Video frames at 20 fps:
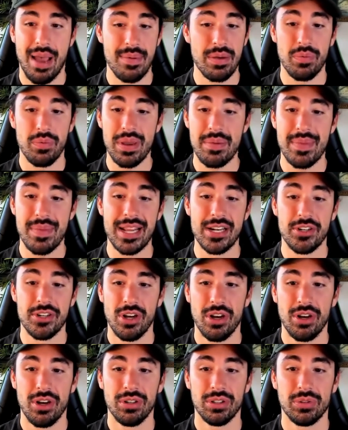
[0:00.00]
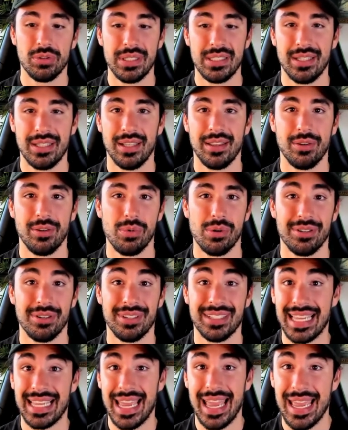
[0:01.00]
I mean, we made jokes, we said the
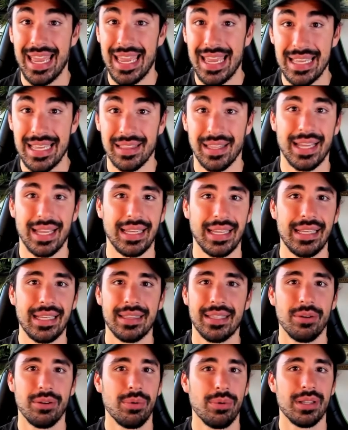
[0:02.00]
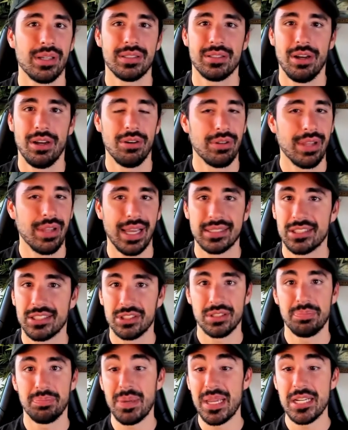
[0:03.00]
word gay, like it, there was no like
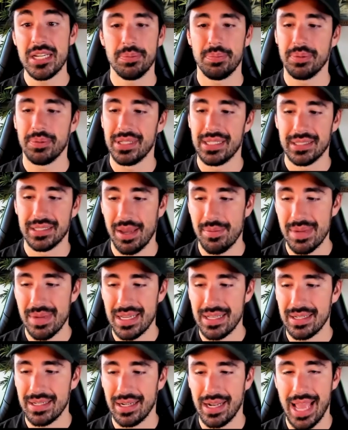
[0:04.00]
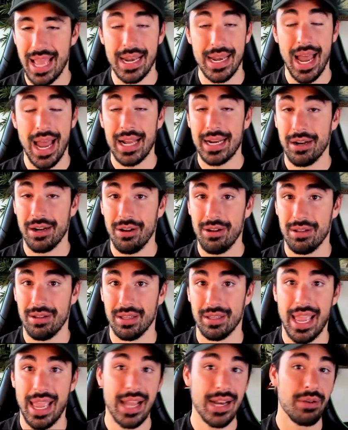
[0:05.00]
speech police. I mean, not at
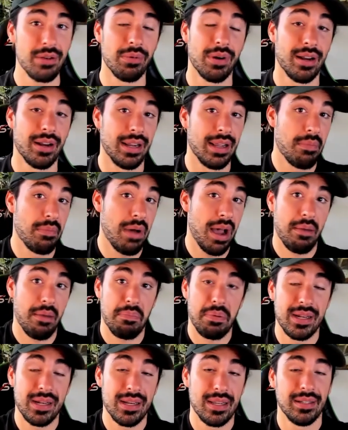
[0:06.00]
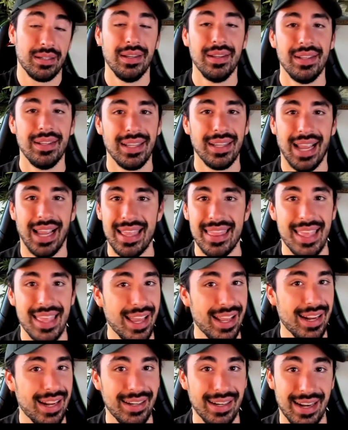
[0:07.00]
all anywhere, in my opinion. And
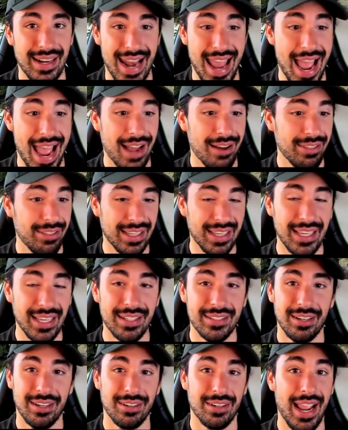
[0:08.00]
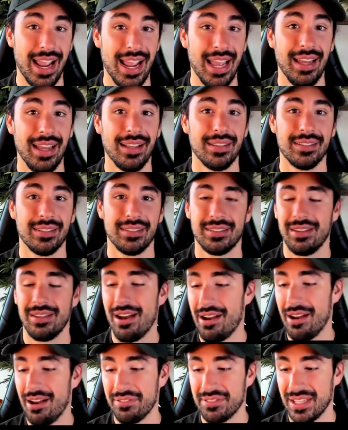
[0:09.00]
then now the kids are hella
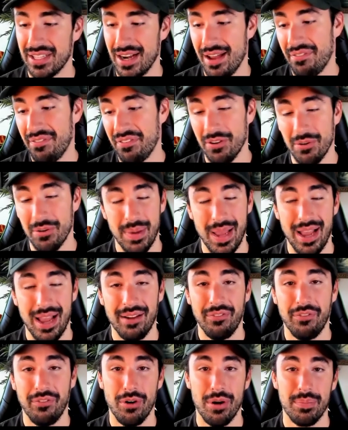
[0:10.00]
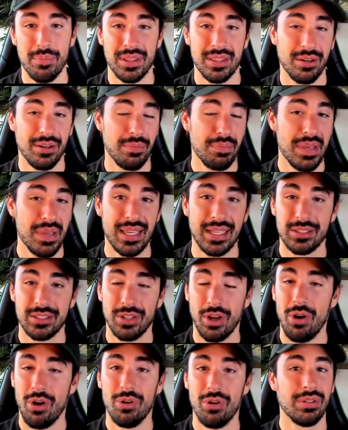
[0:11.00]
soft, and I feel bad for them, but they're being
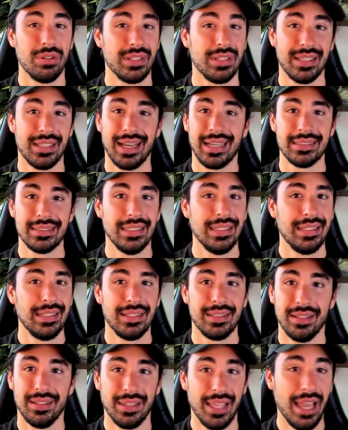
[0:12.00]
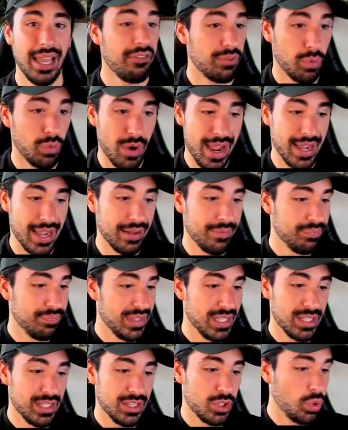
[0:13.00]
totally like the left went
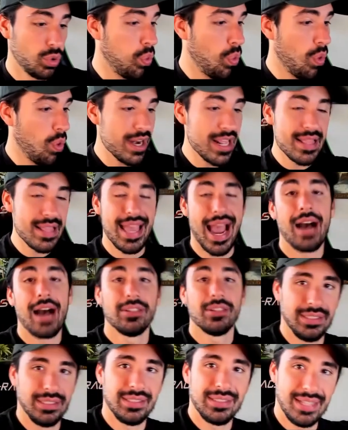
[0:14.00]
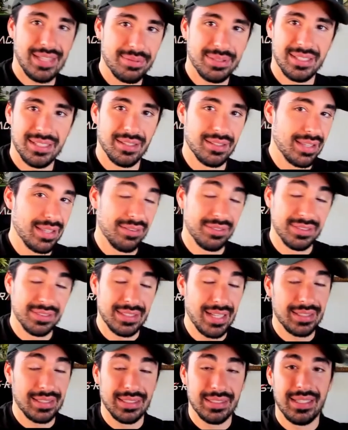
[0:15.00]
twenty thousand steps to the left.
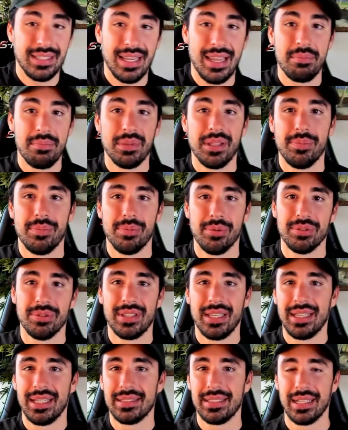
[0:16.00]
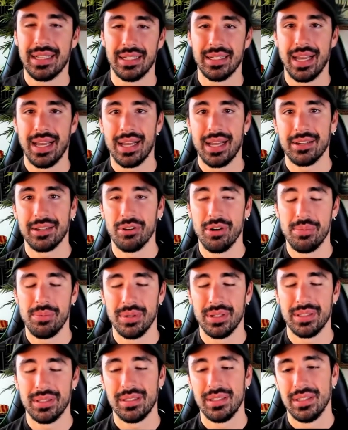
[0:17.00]
It's not the same liberal thing that I grew
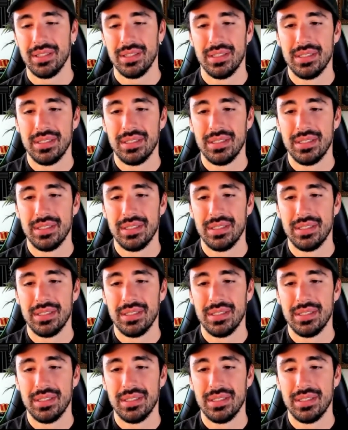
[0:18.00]
up with.